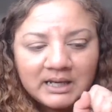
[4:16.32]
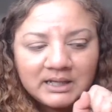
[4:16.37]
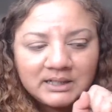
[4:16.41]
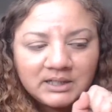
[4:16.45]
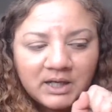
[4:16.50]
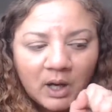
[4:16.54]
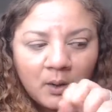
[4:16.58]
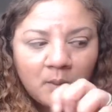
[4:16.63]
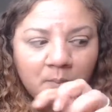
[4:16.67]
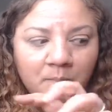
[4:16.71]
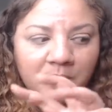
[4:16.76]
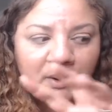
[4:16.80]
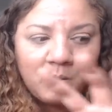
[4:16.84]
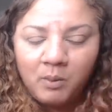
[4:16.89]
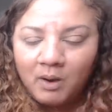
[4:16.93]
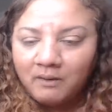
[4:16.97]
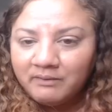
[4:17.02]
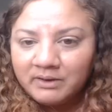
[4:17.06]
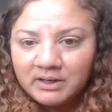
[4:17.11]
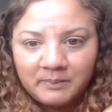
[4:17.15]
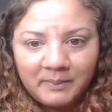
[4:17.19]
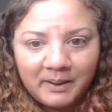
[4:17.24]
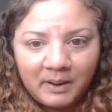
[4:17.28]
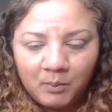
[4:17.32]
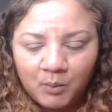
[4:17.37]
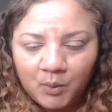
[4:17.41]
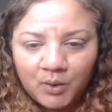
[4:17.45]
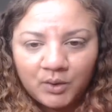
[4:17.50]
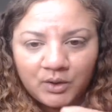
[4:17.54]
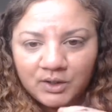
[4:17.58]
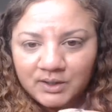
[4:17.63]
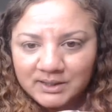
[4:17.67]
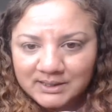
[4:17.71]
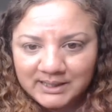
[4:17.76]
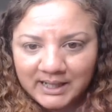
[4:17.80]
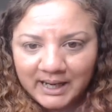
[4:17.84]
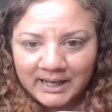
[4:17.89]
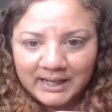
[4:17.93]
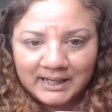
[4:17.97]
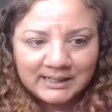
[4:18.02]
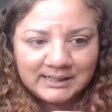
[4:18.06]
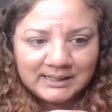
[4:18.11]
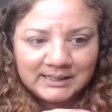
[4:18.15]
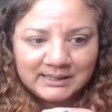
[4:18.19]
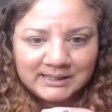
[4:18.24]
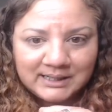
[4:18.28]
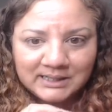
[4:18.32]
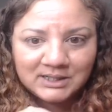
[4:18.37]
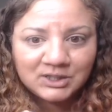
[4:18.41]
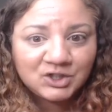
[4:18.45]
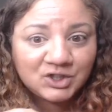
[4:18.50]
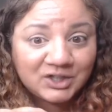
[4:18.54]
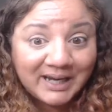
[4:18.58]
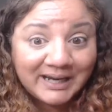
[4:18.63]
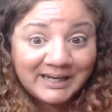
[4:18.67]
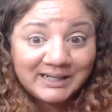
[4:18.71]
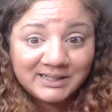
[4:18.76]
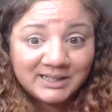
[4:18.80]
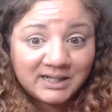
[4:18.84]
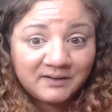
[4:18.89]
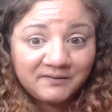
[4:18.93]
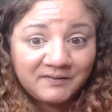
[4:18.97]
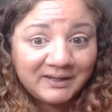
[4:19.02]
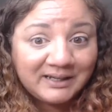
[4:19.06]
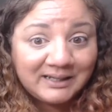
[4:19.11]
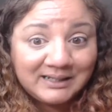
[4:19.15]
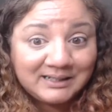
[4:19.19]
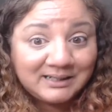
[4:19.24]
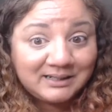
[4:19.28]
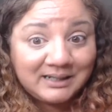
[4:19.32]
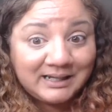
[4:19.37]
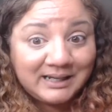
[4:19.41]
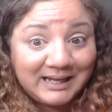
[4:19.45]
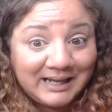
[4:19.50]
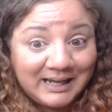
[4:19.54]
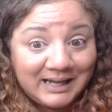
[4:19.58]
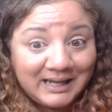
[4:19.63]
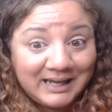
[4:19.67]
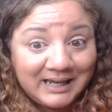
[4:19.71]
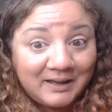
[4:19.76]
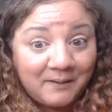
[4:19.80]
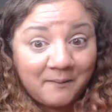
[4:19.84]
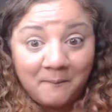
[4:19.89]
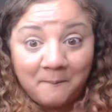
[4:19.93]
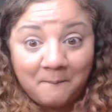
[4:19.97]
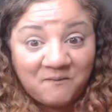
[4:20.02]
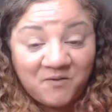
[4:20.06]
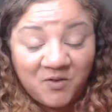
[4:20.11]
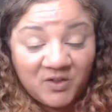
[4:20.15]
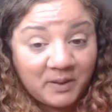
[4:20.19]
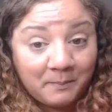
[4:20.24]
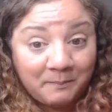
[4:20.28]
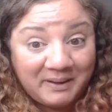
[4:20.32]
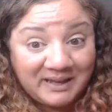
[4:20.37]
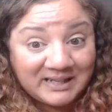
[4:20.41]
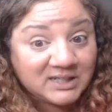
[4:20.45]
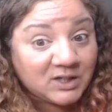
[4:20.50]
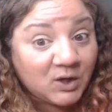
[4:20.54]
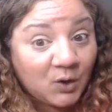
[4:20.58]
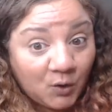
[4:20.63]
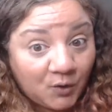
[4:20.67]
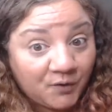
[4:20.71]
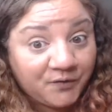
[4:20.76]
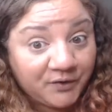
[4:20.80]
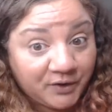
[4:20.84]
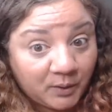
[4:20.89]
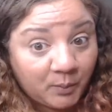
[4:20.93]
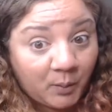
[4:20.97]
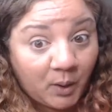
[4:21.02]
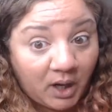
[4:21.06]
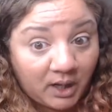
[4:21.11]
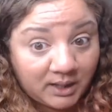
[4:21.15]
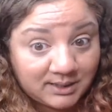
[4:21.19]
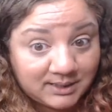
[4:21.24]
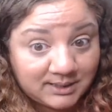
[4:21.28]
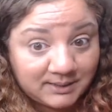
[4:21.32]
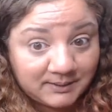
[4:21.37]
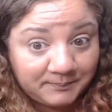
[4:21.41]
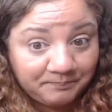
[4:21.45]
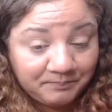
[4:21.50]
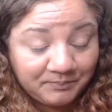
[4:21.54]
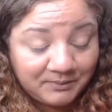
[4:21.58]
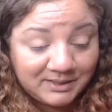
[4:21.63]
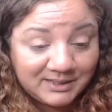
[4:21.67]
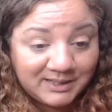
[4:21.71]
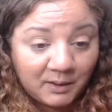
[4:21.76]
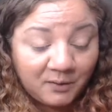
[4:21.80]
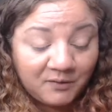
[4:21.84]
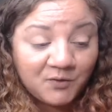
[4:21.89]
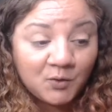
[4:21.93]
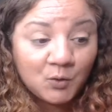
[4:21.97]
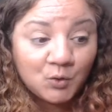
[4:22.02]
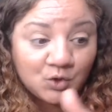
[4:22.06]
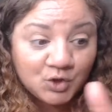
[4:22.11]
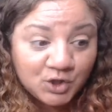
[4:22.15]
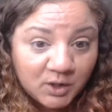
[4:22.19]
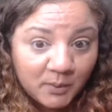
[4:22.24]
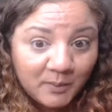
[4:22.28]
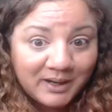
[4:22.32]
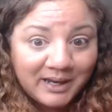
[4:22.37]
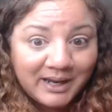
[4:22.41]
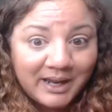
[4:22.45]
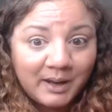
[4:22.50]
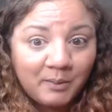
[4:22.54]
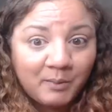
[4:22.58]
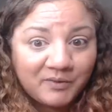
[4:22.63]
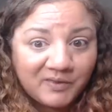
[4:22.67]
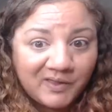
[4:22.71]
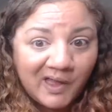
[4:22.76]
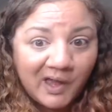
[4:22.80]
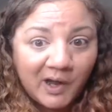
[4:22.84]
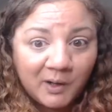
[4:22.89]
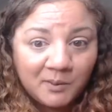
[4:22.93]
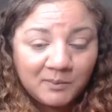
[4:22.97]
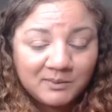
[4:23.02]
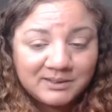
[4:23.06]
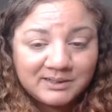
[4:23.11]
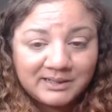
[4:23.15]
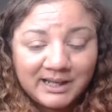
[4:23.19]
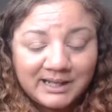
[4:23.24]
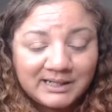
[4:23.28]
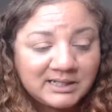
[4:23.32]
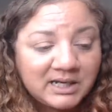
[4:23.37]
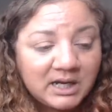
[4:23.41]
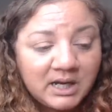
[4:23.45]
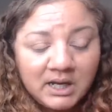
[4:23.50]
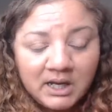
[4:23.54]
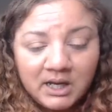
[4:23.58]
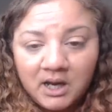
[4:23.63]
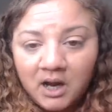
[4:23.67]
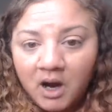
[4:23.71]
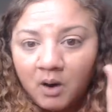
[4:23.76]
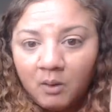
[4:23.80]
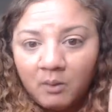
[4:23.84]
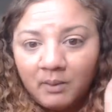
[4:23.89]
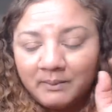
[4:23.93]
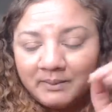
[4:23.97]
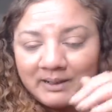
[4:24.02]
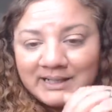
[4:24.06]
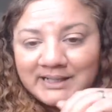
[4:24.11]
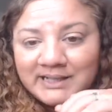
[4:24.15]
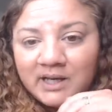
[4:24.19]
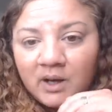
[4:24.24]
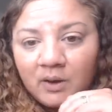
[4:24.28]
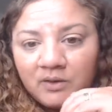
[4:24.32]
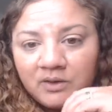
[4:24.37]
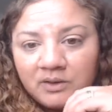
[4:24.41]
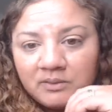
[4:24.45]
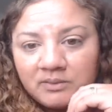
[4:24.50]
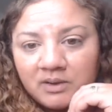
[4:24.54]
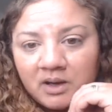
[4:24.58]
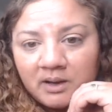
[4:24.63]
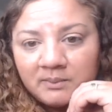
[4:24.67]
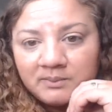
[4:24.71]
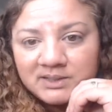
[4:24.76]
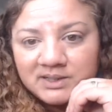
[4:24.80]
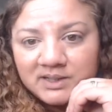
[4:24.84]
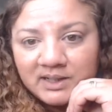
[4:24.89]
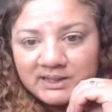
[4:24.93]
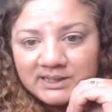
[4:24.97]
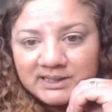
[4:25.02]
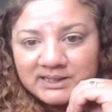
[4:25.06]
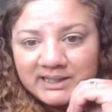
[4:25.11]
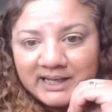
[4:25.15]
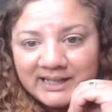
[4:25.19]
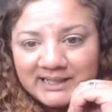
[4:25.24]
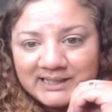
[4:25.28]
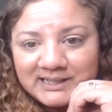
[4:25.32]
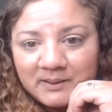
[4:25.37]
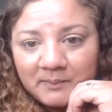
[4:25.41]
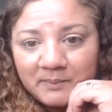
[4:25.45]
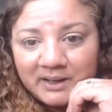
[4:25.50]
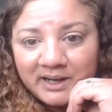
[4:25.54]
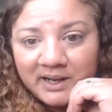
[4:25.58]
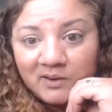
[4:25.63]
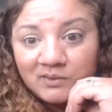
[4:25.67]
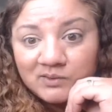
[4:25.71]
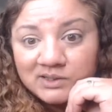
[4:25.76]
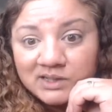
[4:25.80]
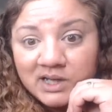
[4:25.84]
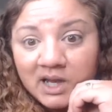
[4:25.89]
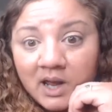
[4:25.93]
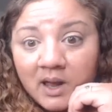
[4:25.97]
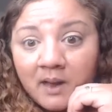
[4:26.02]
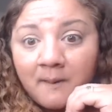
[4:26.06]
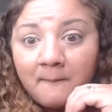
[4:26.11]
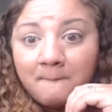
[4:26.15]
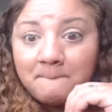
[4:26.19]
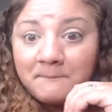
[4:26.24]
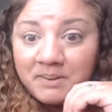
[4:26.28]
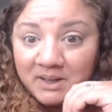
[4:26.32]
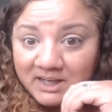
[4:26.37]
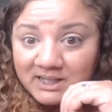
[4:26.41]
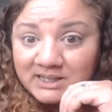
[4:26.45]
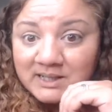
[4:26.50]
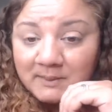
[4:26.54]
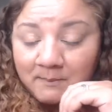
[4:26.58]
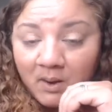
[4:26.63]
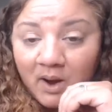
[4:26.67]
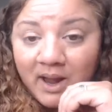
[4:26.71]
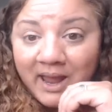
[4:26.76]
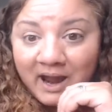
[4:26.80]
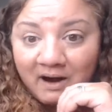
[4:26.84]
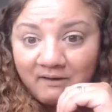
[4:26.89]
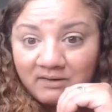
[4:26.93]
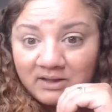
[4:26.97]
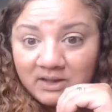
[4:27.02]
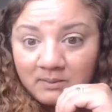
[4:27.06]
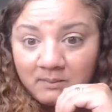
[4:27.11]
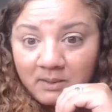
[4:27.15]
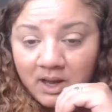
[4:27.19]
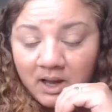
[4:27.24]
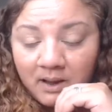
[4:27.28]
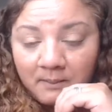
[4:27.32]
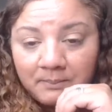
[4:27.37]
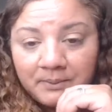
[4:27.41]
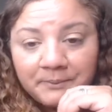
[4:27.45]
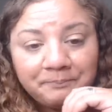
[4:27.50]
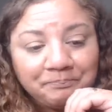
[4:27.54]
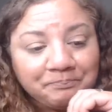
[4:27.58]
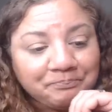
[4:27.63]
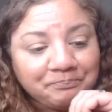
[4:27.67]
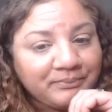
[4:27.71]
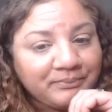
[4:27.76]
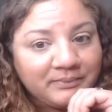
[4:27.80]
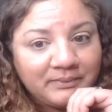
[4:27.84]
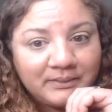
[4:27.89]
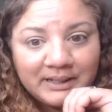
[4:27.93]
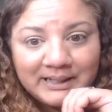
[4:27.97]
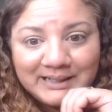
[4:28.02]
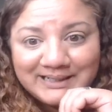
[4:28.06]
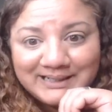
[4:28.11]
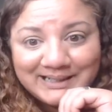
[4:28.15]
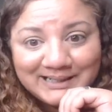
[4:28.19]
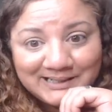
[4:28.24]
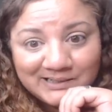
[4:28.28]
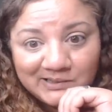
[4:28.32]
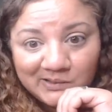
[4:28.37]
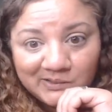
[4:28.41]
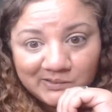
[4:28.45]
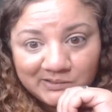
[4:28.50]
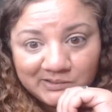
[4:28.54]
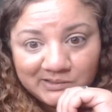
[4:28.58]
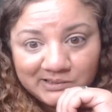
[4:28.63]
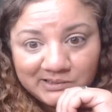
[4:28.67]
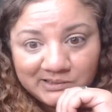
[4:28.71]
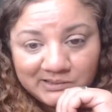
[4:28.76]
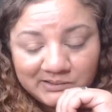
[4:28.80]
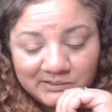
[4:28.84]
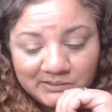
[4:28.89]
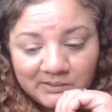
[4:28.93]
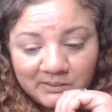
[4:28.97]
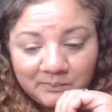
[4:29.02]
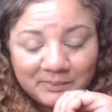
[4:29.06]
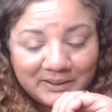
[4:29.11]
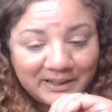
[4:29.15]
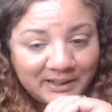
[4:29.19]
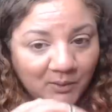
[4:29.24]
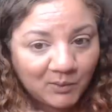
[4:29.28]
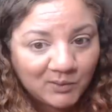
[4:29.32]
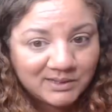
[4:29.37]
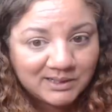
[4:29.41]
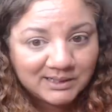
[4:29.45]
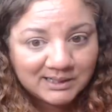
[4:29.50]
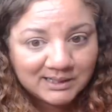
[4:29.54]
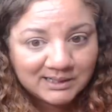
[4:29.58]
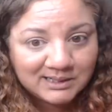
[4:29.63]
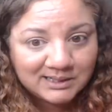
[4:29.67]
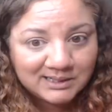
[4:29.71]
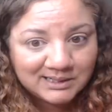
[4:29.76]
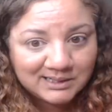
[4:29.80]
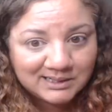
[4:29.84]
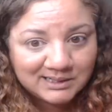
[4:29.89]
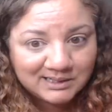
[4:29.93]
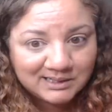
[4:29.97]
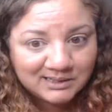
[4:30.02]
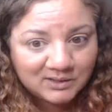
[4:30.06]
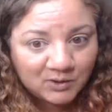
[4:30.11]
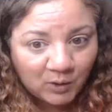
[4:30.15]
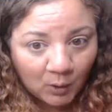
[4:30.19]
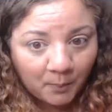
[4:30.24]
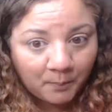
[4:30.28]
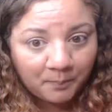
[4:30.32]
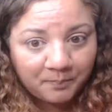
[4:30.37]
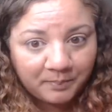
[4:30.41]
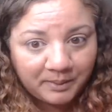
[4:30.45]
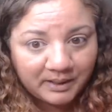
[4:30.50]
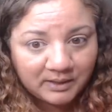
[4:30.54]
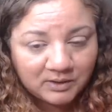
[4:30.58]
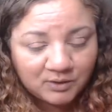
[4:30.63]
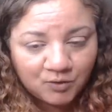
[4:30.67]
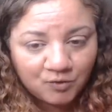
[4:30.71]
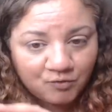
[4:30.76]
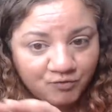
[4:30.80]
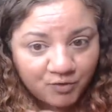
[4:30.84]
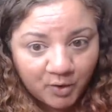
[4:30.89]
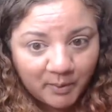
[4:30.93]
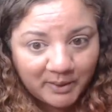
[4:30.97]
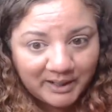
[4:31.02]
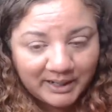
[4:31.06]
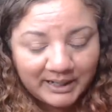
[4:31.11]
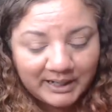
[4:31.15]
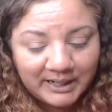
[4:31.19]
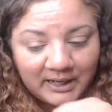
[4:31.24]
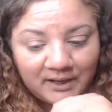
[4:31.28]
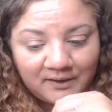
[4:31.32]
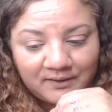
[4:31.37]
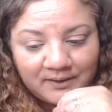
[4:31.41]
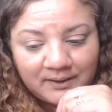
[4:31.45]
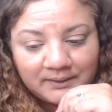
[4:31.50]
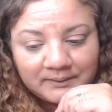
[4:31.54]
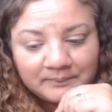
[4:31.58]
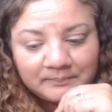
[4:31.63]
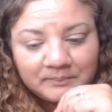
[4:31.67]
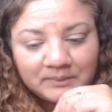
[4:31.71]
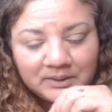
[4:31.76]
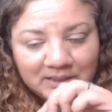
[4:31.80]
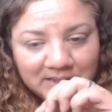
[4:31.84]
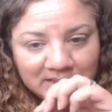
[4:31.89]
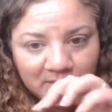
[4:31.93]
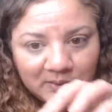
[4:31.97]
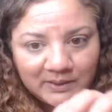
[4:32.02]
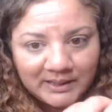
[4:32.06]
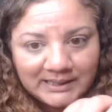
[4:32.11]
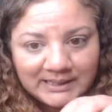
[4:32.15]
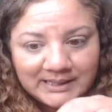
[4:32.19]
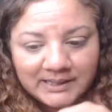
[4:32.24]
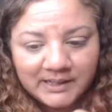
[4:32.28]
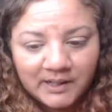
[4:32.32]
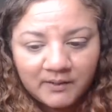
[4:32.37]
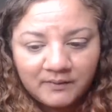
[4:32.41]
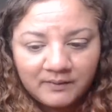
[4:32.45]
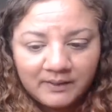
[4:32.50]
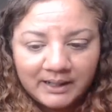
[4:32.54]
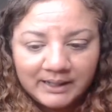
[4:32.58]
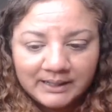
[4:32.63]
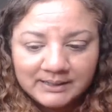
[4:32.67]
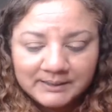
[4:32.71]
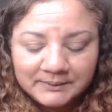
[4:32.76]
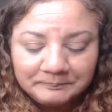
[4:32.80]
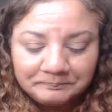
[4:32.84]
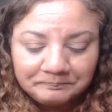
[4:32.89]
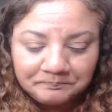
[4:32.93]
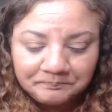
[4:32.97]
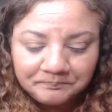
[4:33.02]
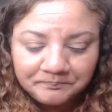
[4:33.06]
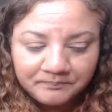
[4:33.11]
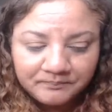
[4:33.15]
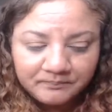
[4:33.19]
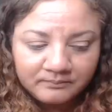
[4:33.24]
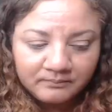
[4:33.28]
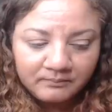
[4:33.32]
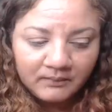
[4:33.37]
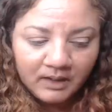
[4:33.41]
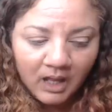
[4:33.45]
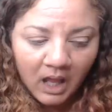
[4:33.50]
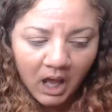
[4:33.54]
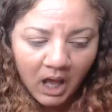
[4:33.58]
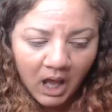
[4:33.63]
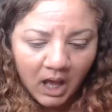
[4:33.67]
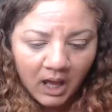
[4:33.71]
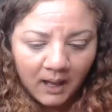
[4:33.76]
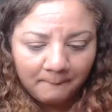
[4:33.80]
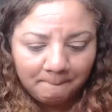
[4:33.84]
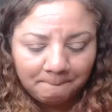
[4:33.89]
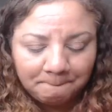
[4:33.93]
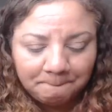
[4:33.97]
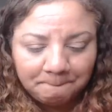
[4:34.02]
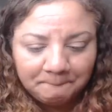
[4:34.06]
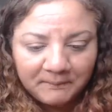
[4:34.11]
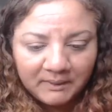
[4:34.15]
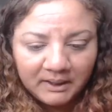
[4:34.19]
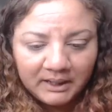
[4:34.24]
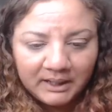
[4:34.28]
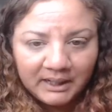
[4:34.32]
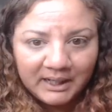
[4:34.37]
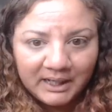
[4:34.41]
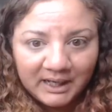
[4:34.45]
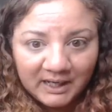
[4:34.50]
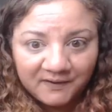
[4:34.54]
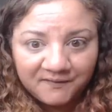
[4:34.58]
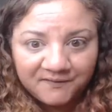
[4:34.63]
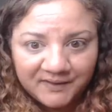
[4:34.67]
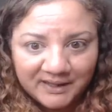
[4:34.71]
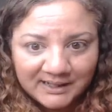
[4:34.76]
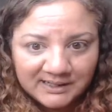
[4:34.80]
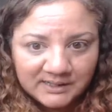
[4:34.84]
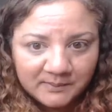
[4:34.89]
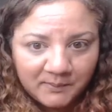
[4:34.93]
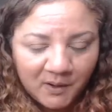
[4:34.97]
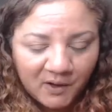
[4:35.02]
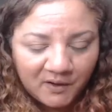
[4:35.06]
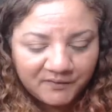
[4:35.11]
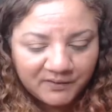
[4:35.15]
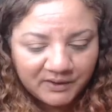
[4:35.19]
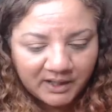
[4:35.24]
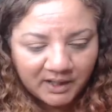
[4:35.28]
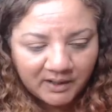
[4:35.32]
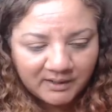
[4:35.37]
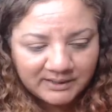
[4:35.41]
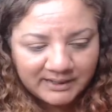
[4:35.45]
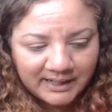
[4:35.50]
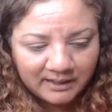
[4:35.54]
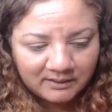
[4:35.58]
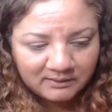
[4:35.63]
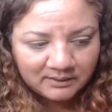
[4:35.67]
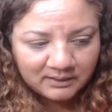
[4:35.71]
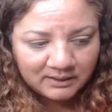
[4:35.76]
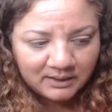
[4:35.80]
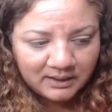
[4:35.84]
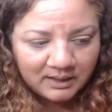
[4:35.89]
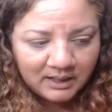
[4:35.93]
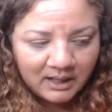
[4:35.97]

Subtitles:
Don't be worried about what you say, because it doesn't change anything for the better or for the worse. So if you're doing it with the hopes that, oh, I'm going to tell them that I'm starting to date somebody else because it might hurry them up, it does not. But it also doesn't stop it or ruin it either. You do need to know that. If that's the path you go down.